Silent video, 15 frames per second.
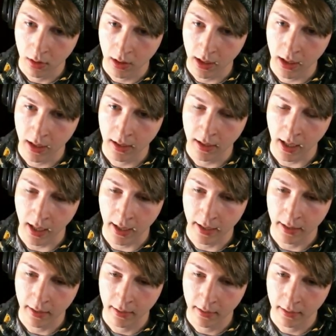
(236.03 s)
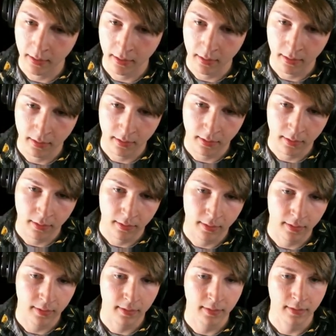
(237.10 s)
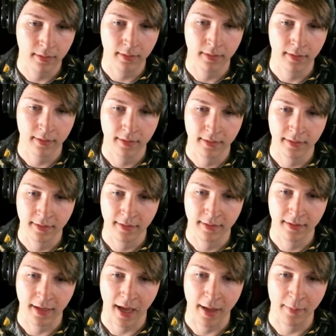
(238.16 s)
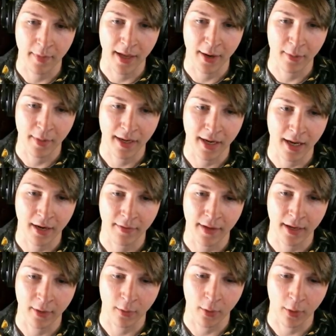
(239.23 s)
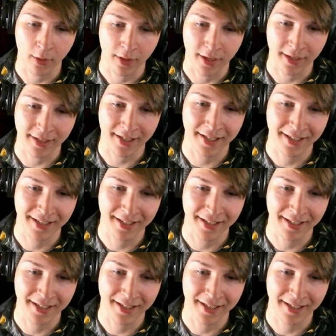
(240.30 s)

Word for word: He died. You idiot. I may or may not have had a role in it.